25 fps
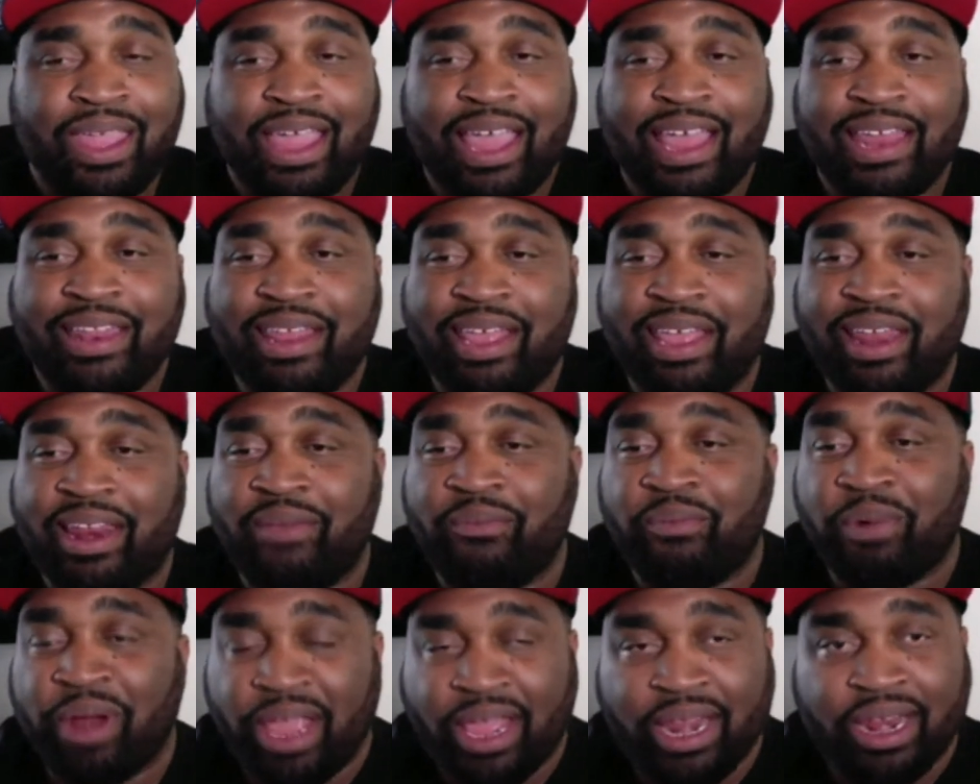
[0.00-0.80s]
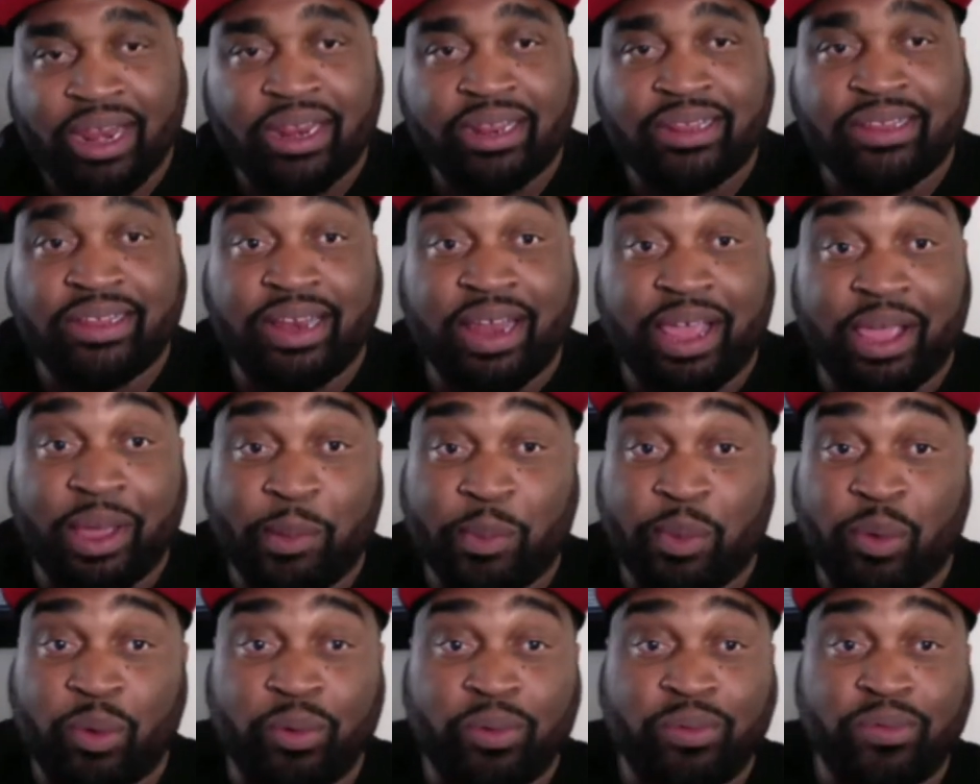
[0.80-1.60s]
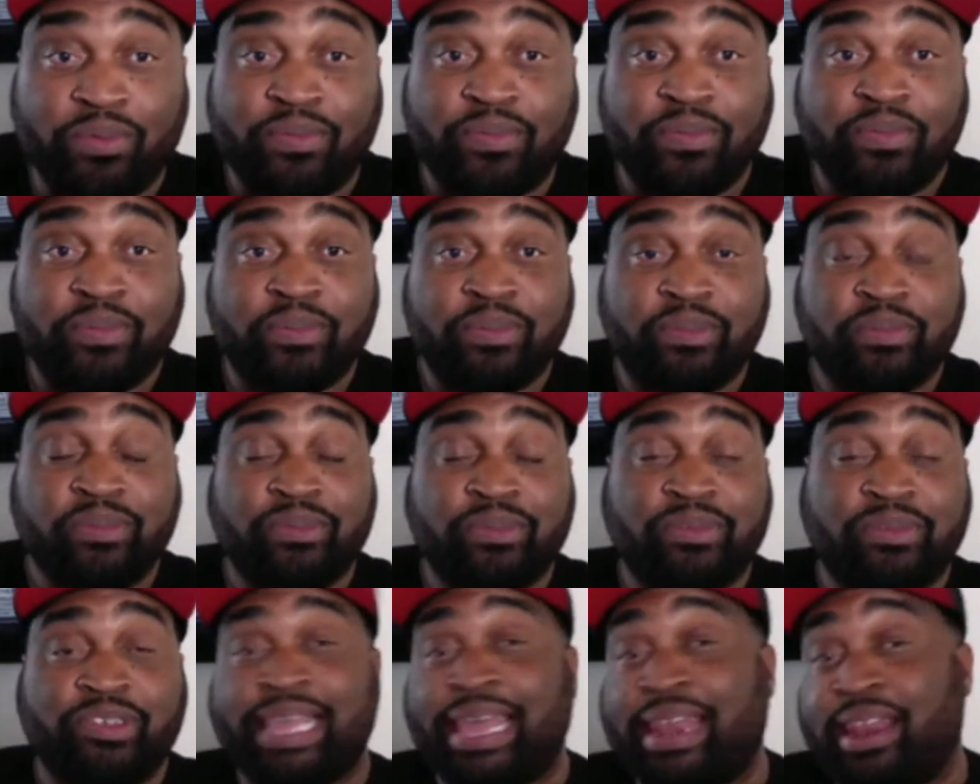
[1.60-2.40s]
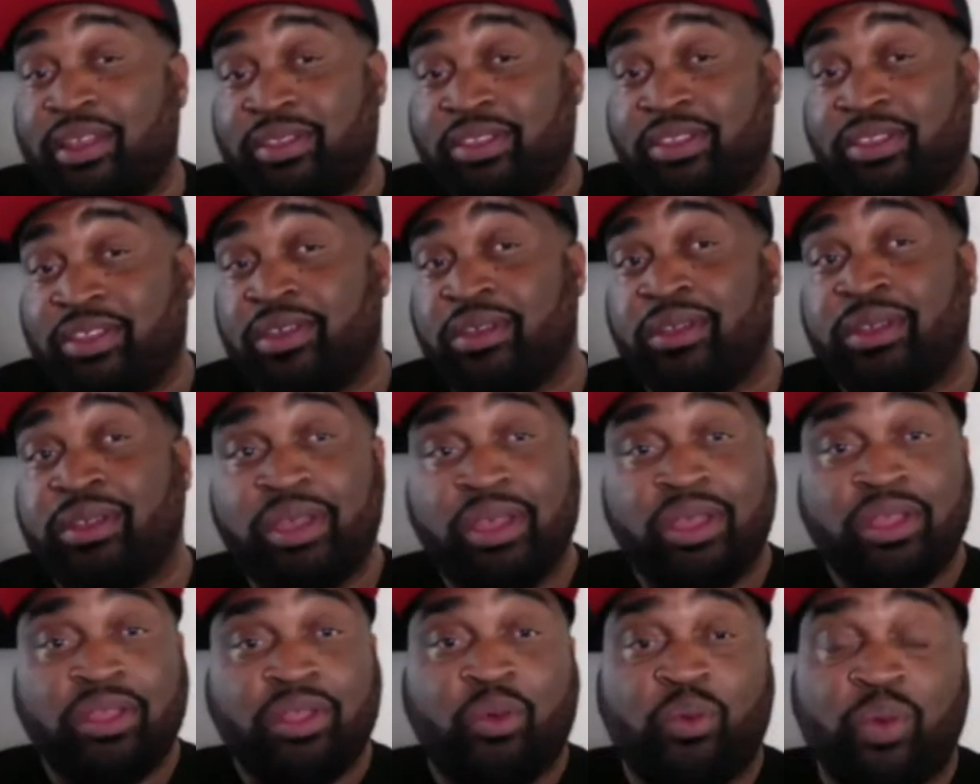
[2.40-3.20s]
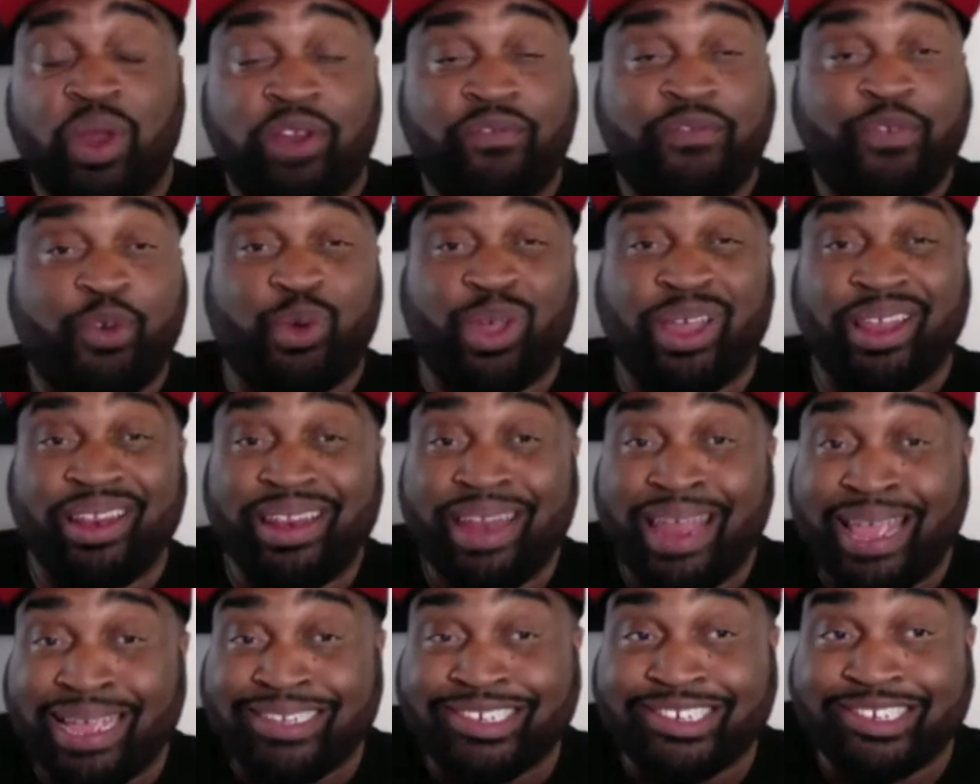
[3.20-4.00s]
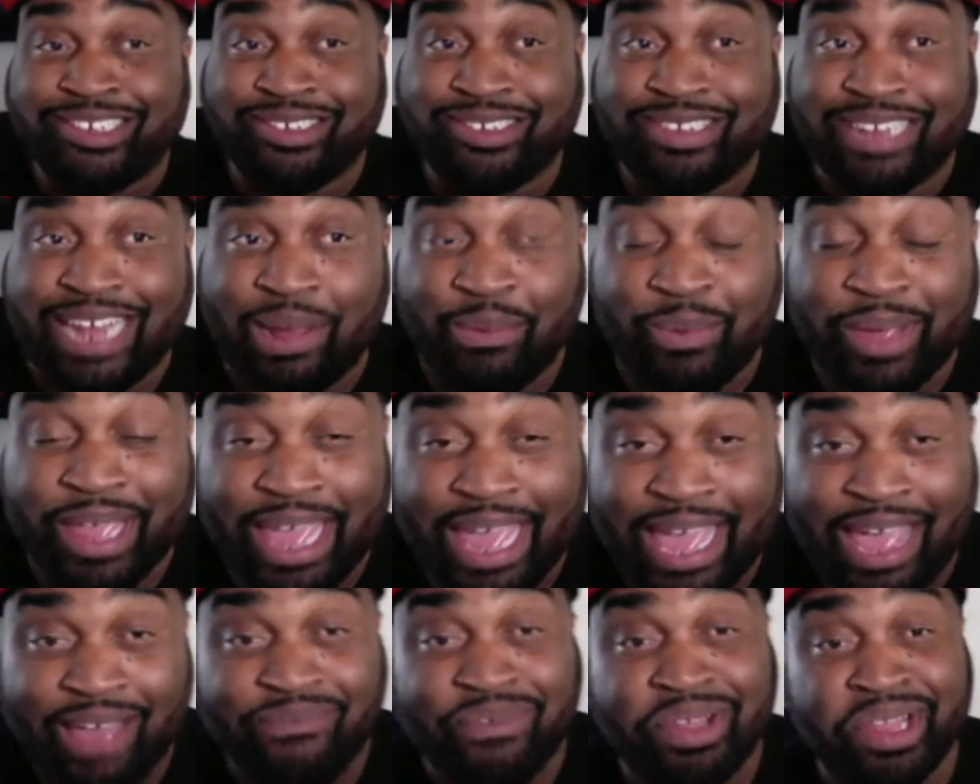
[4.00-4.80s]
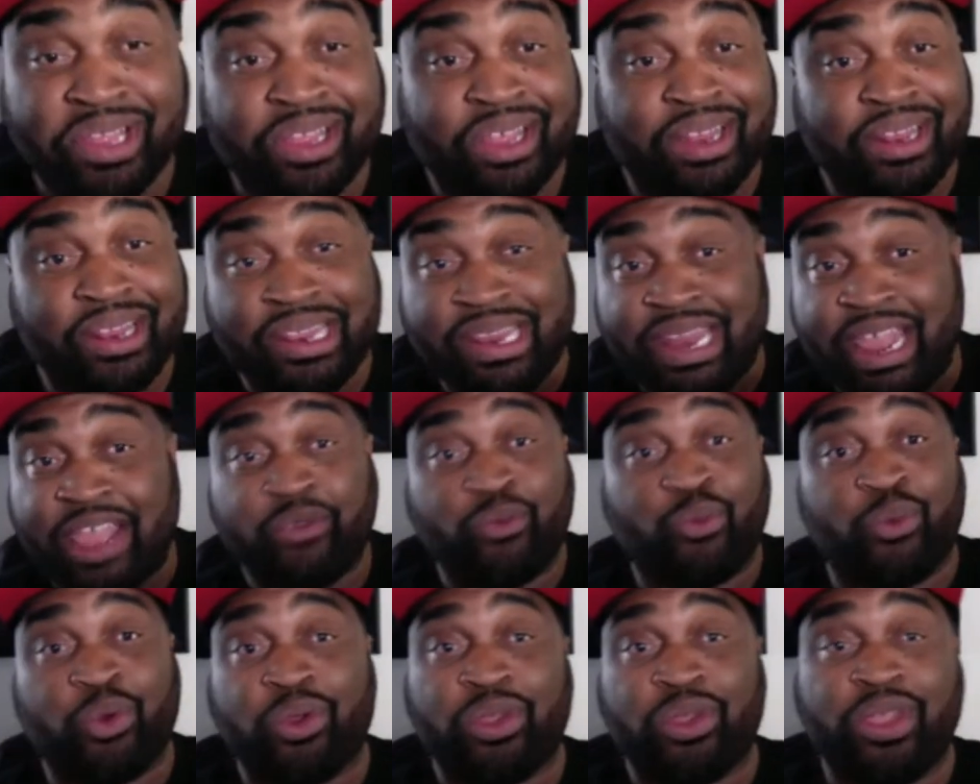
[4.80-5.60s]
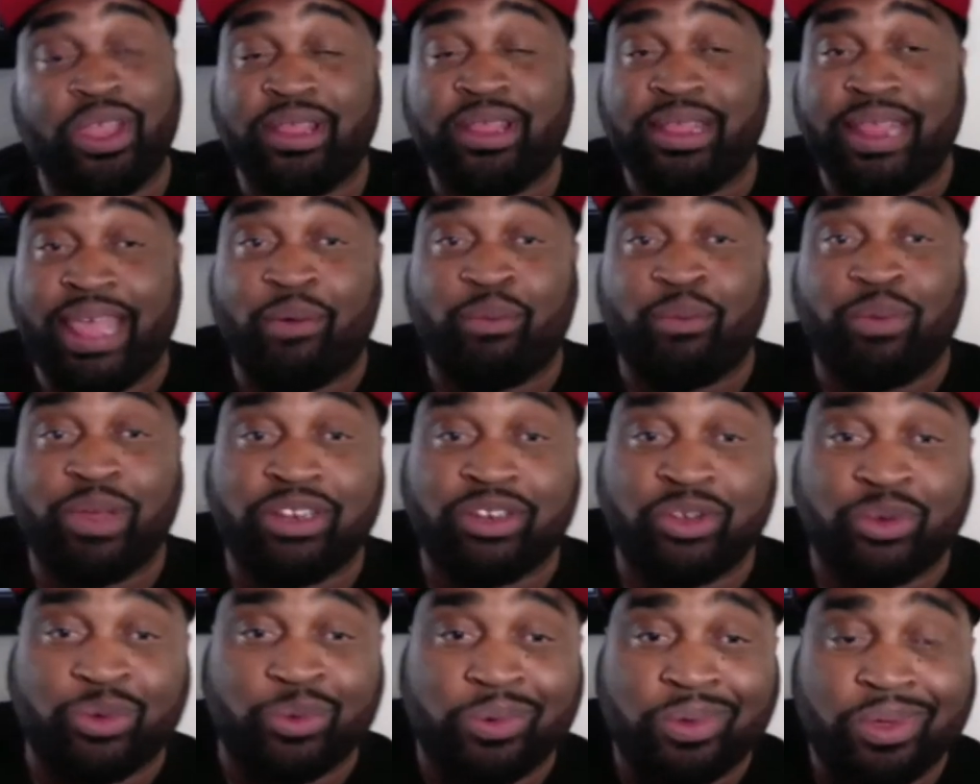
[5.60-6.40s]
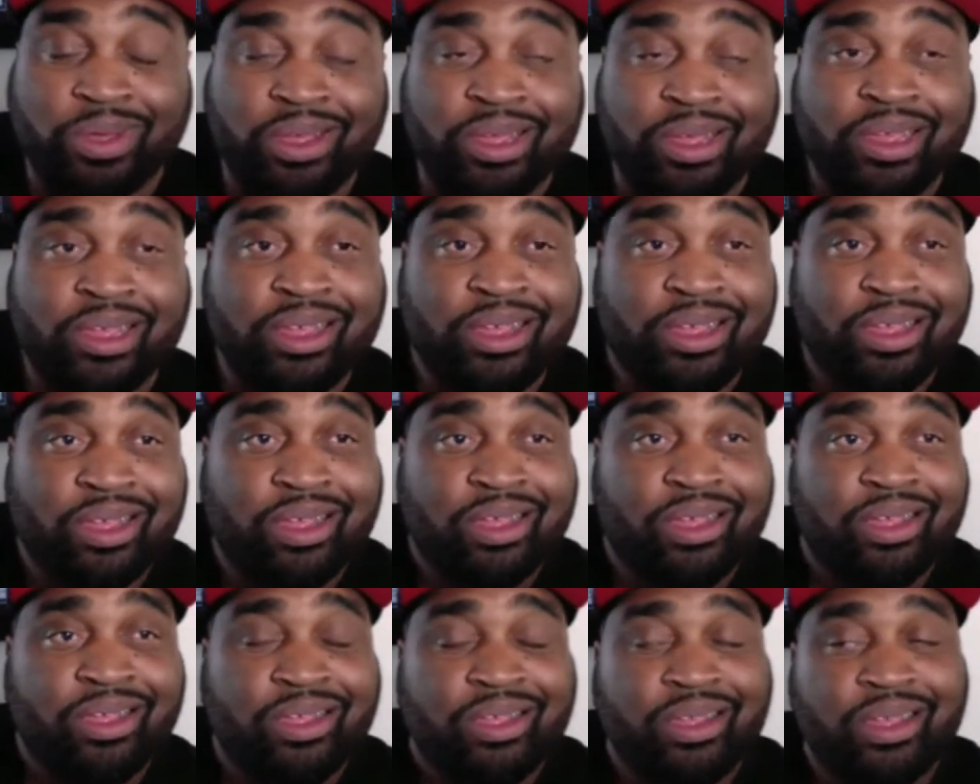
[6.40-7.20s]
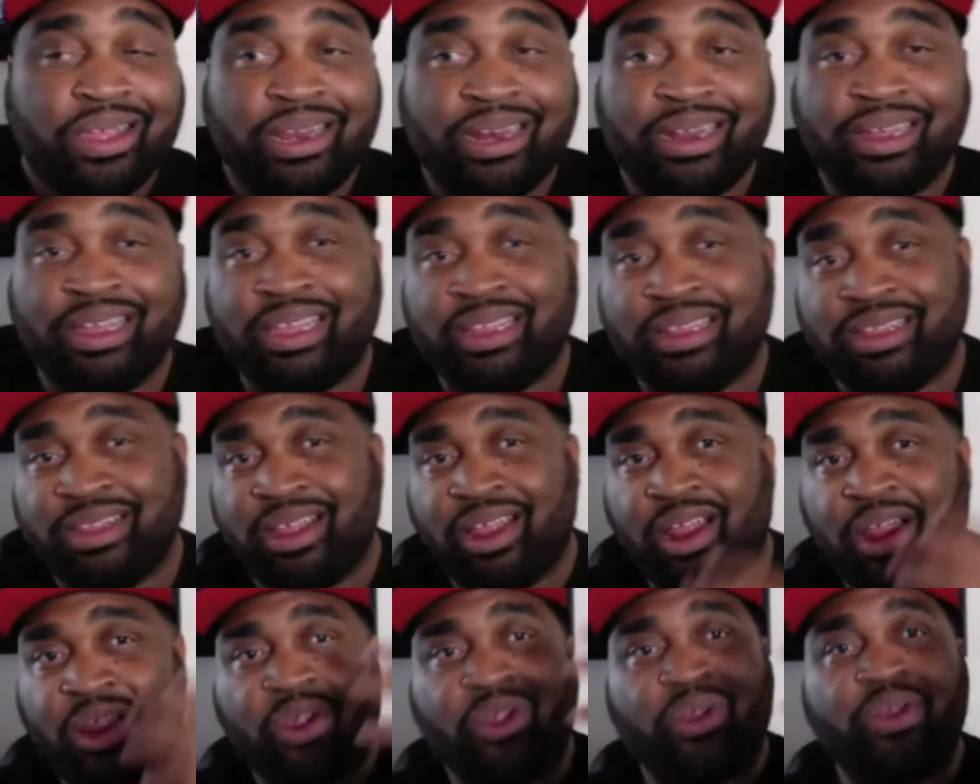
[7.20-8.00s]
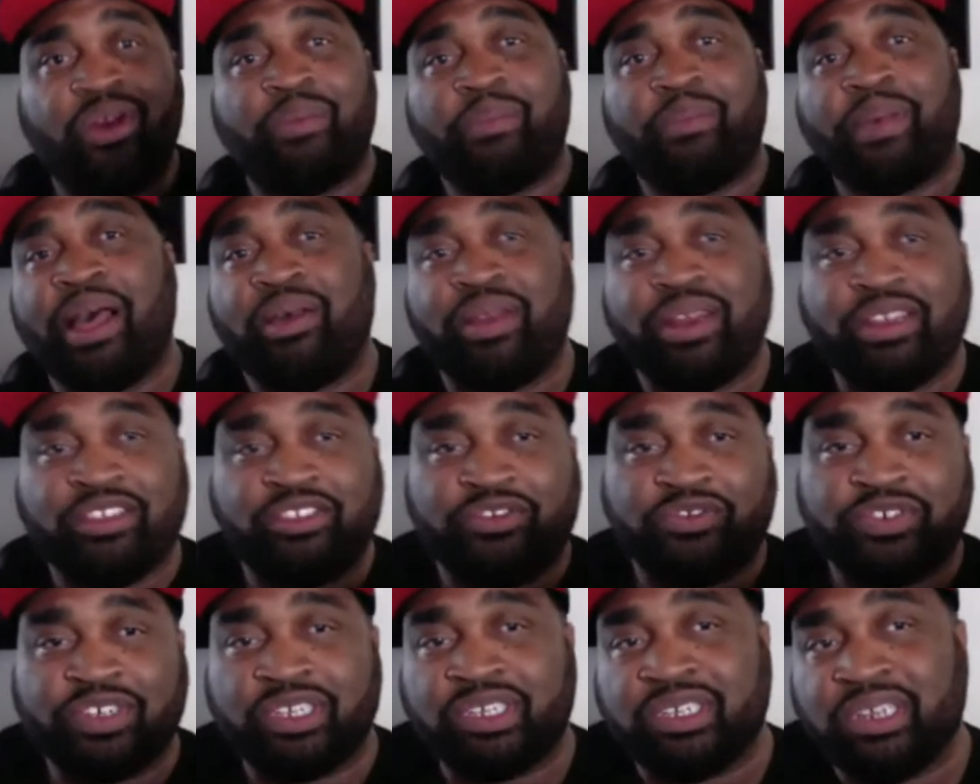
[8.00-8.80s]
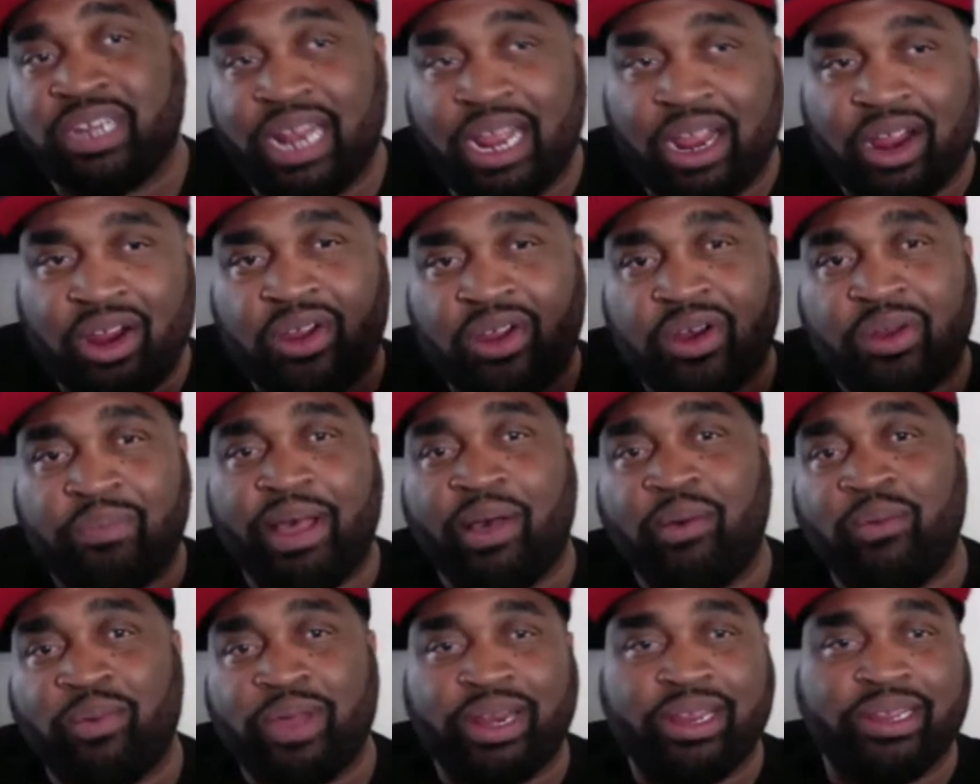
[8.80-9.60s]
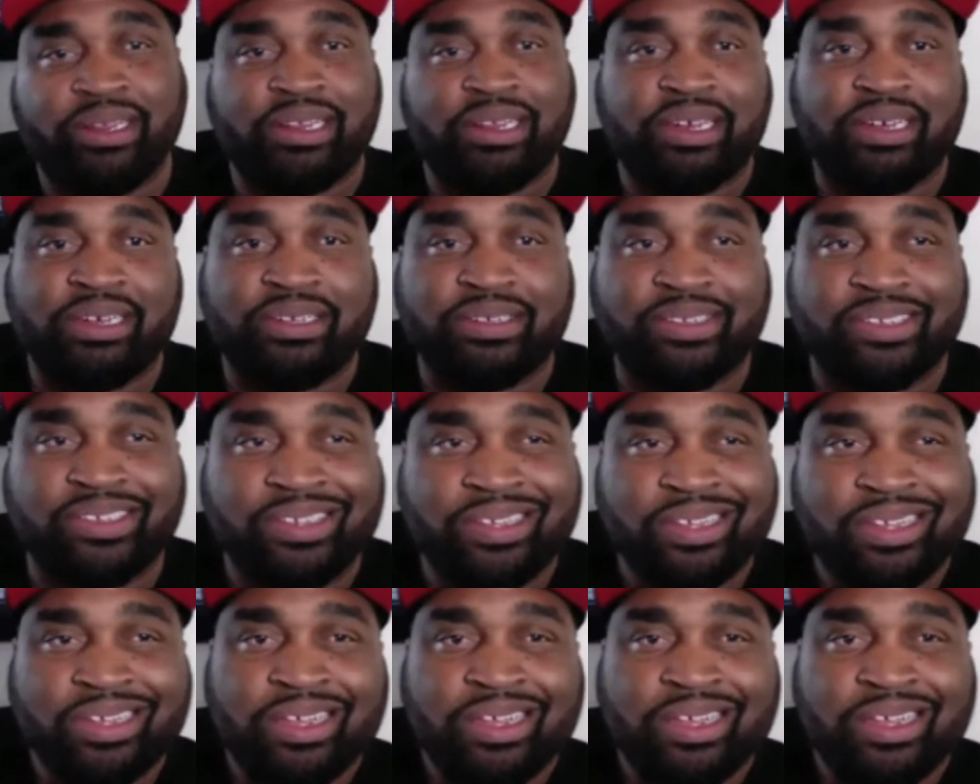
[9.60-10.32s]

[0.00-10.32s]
And then he ran into Lambo. Shout out to wonderful connections that we have and the networking that we do. And I heard about his vision. I heard about what he does.